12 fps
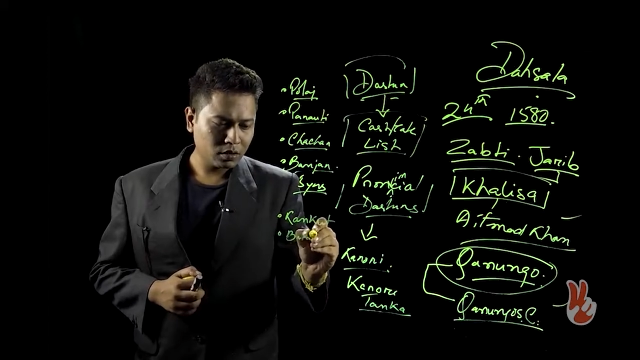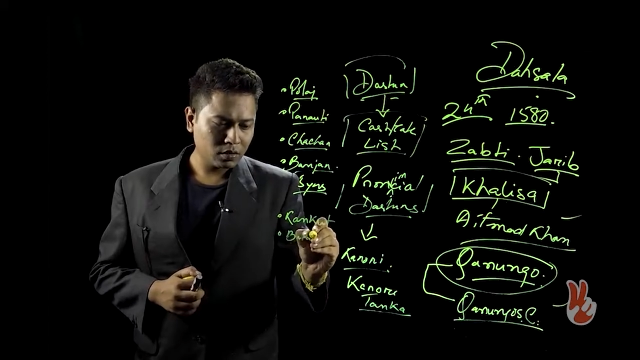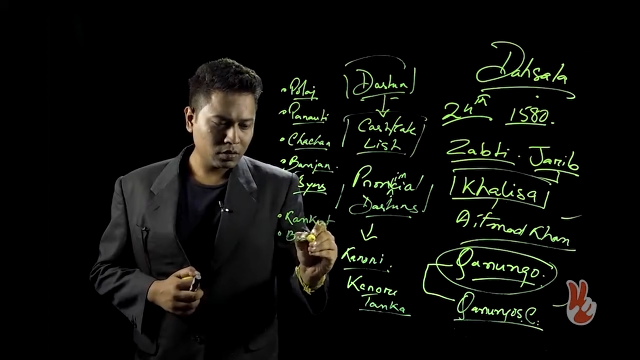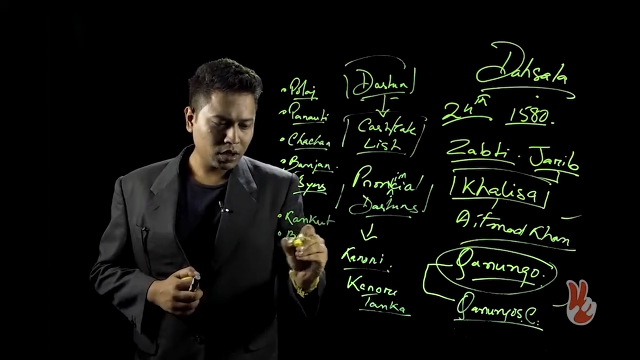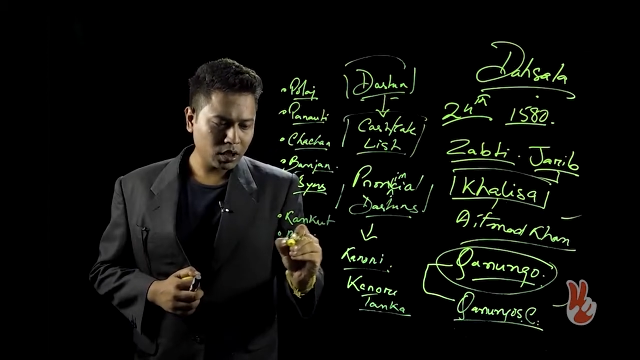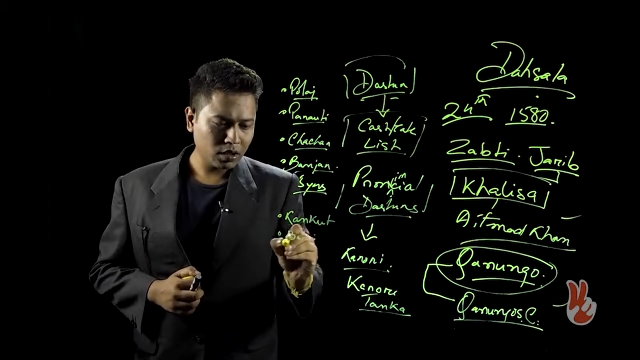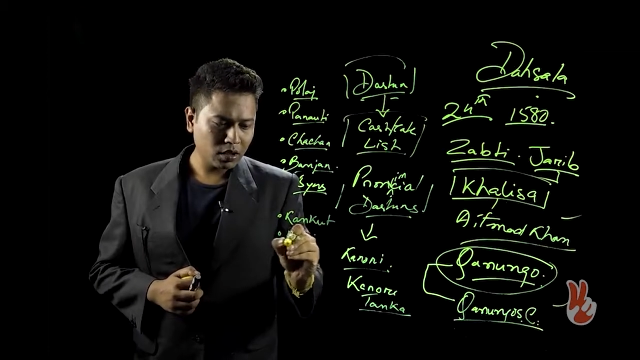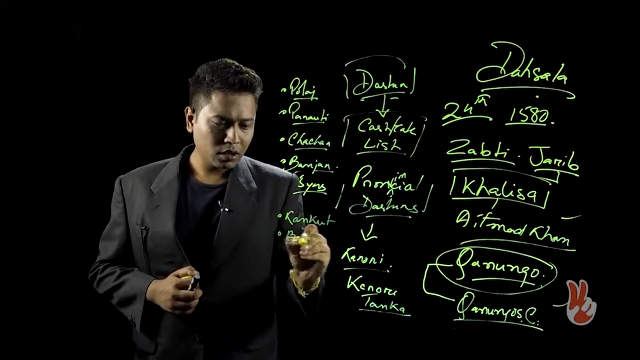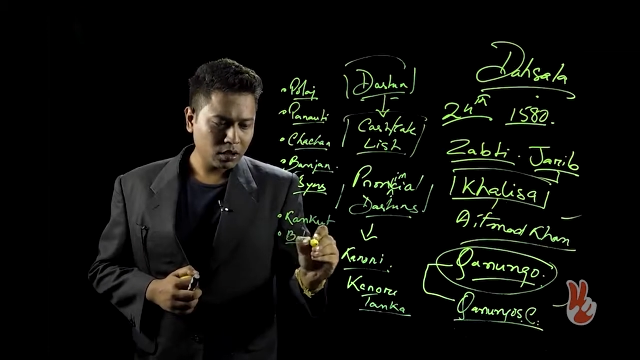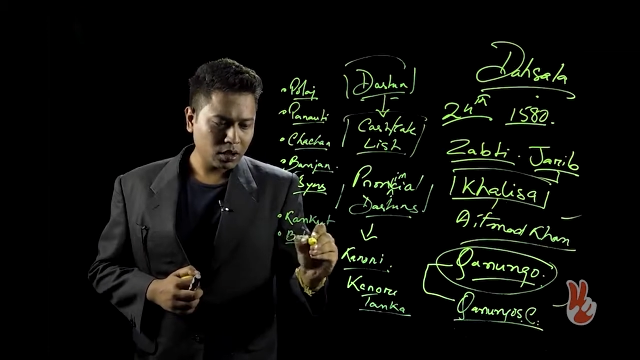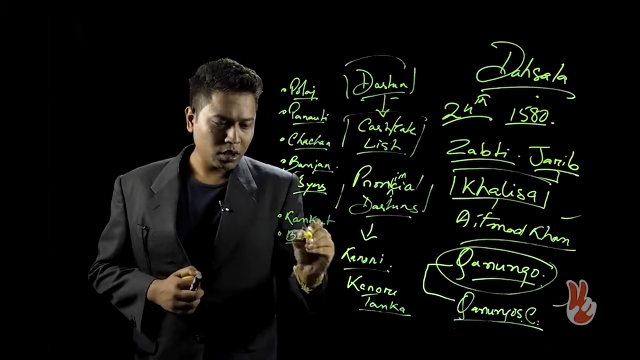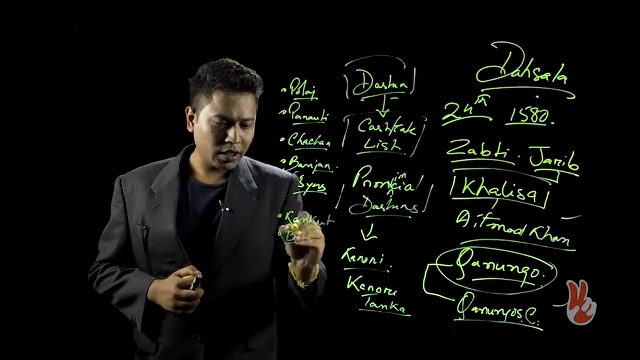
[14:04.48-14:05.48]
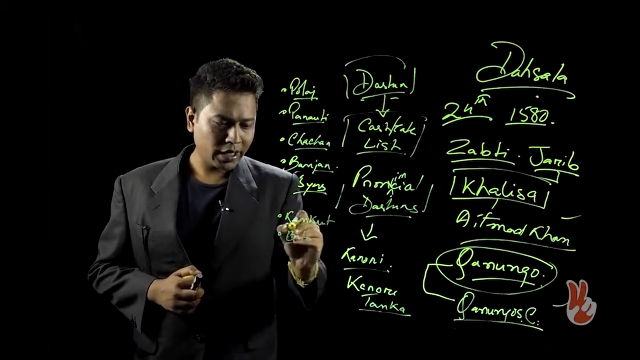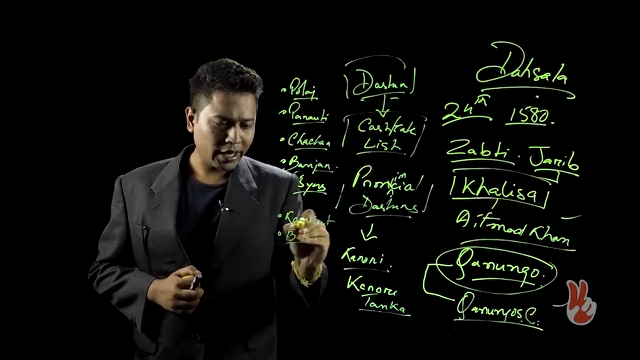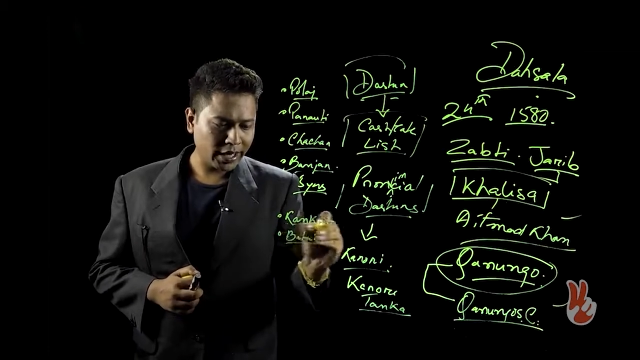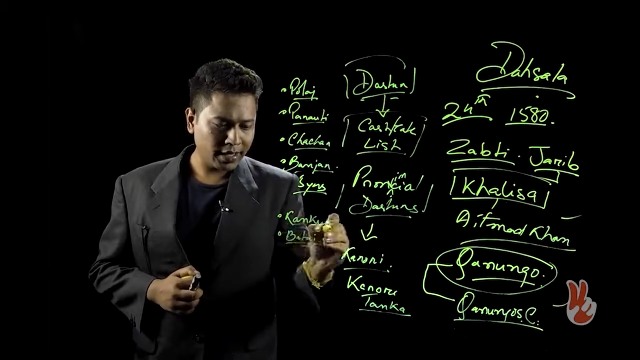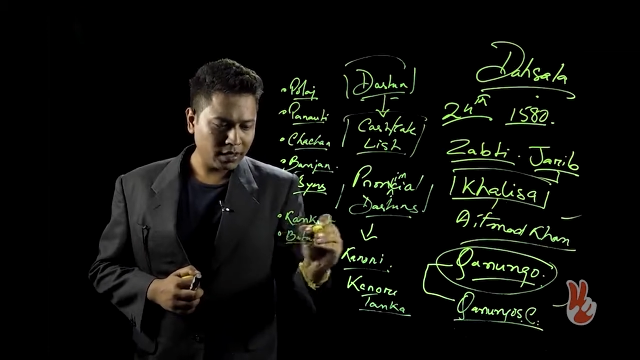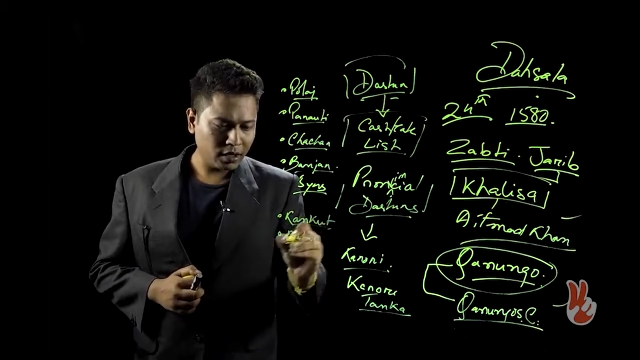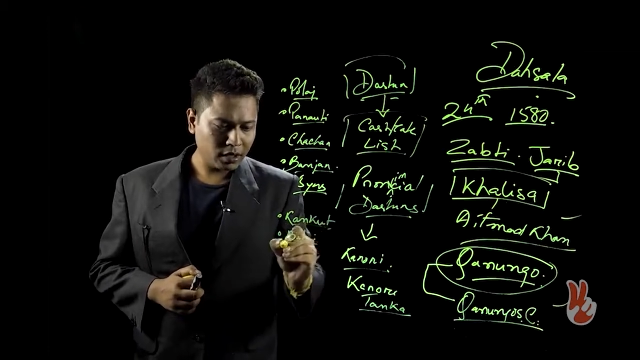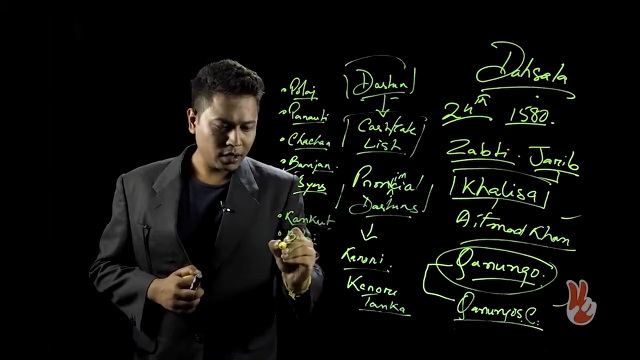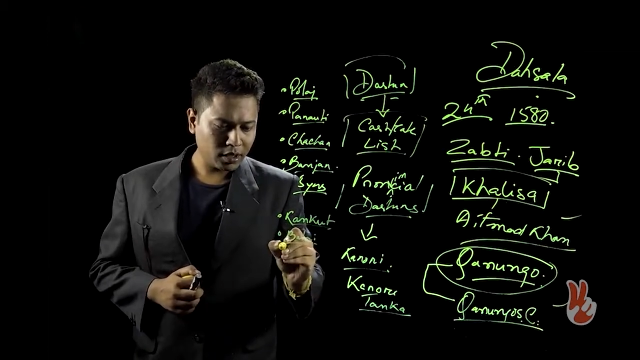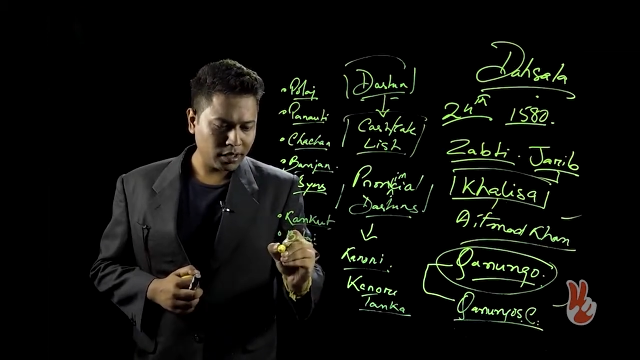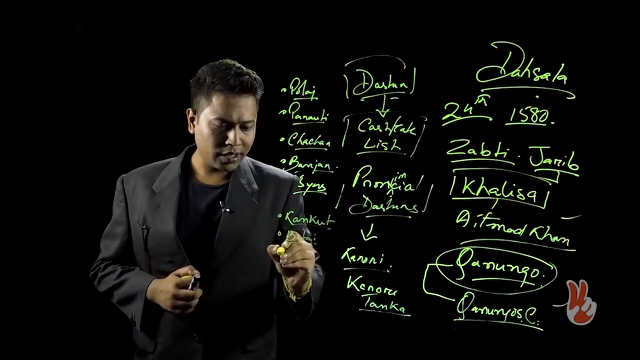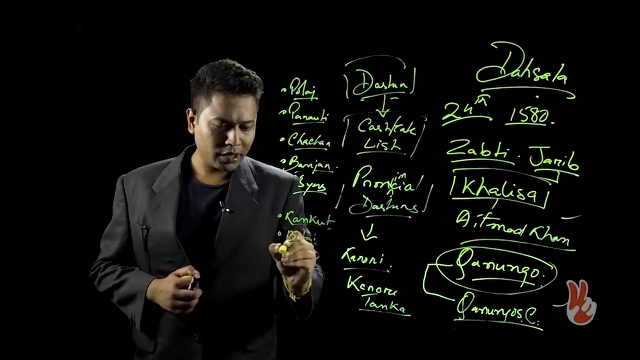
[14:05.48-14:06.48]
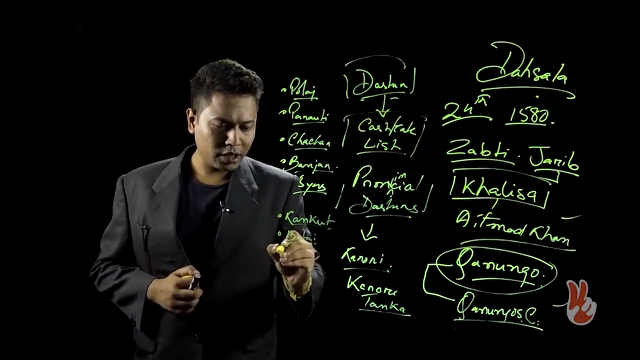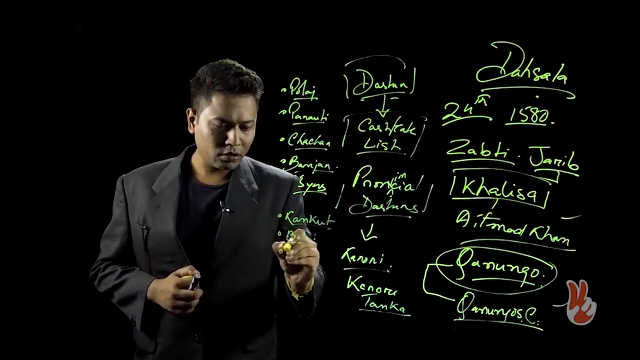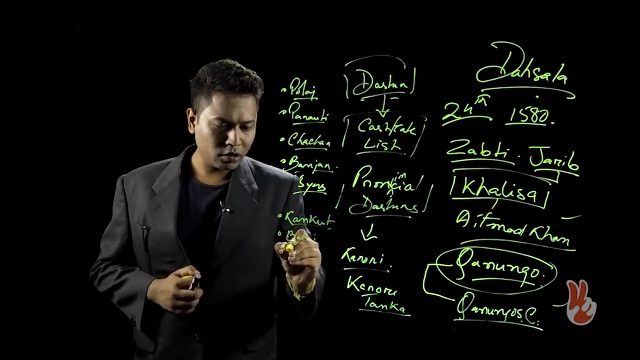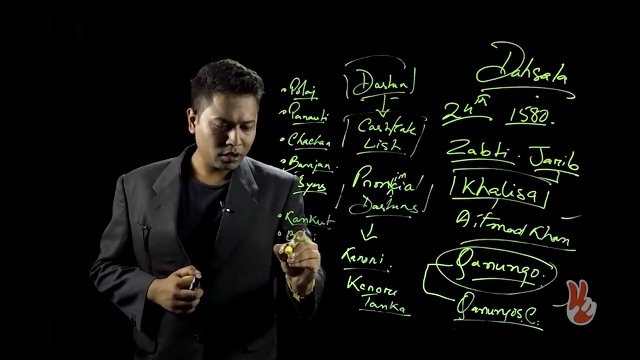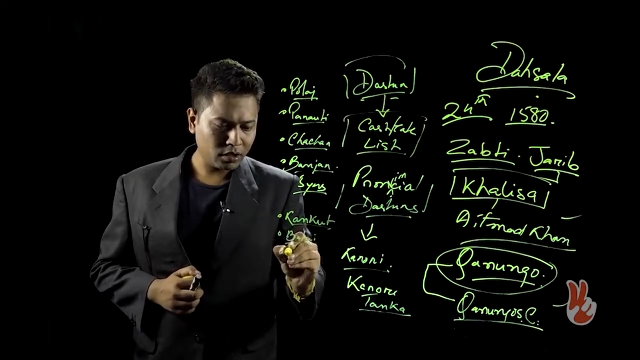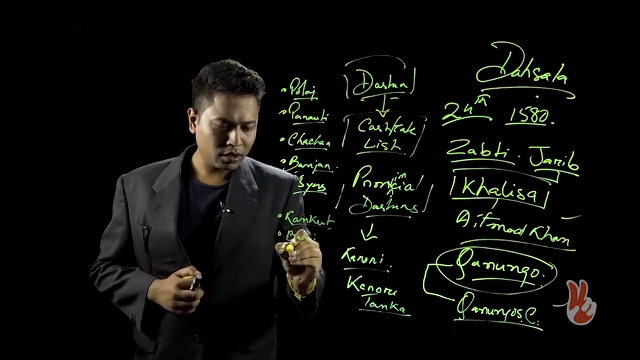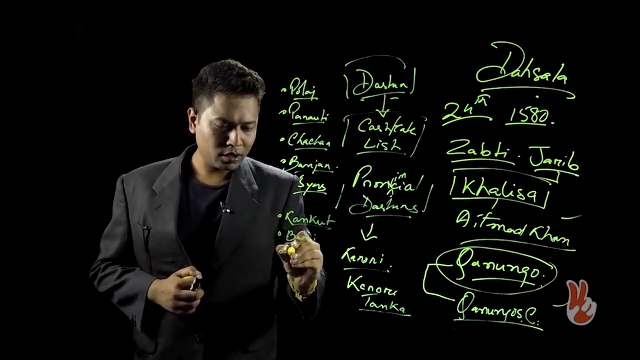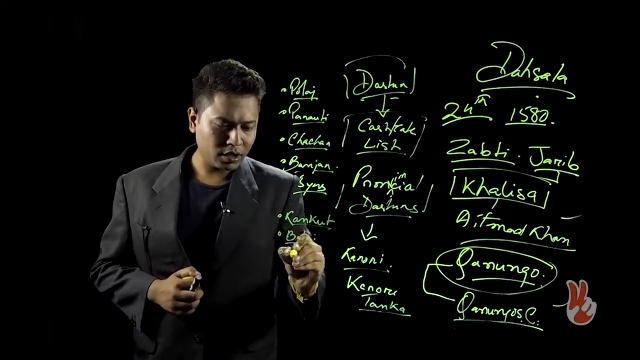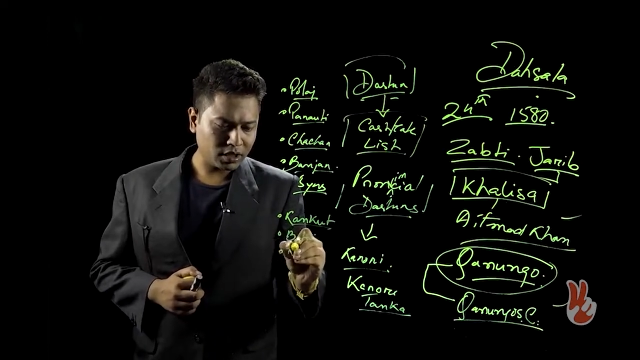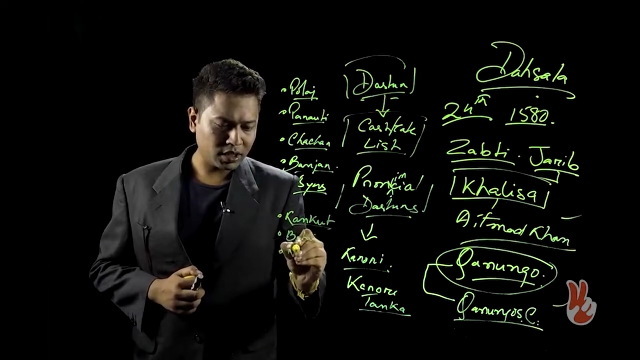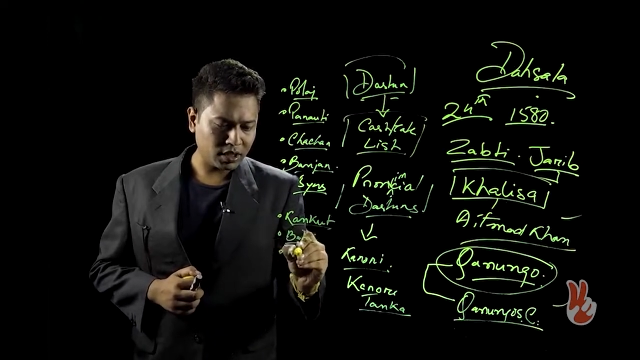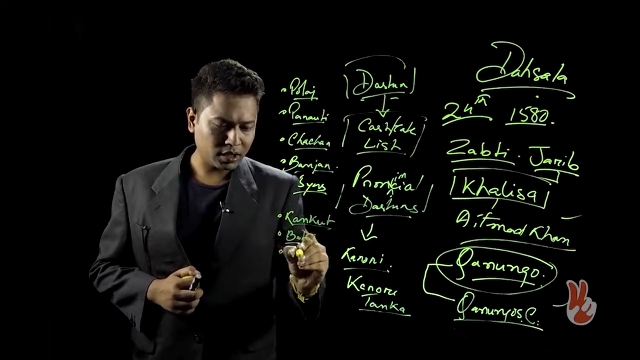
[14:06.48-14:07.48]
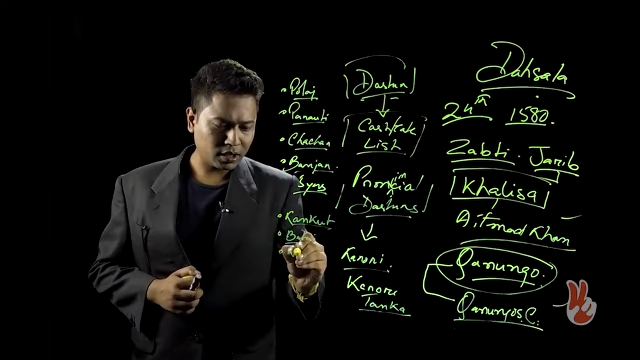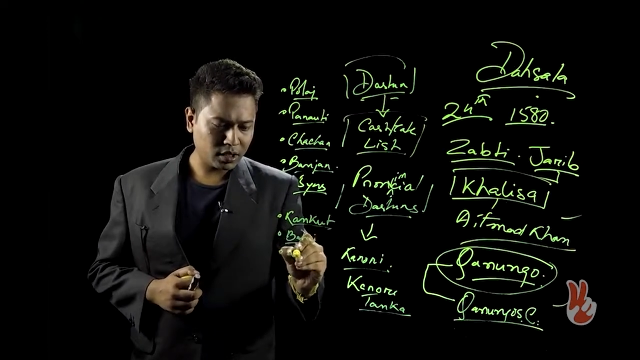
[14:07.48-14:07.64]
okay, and later on Nasak.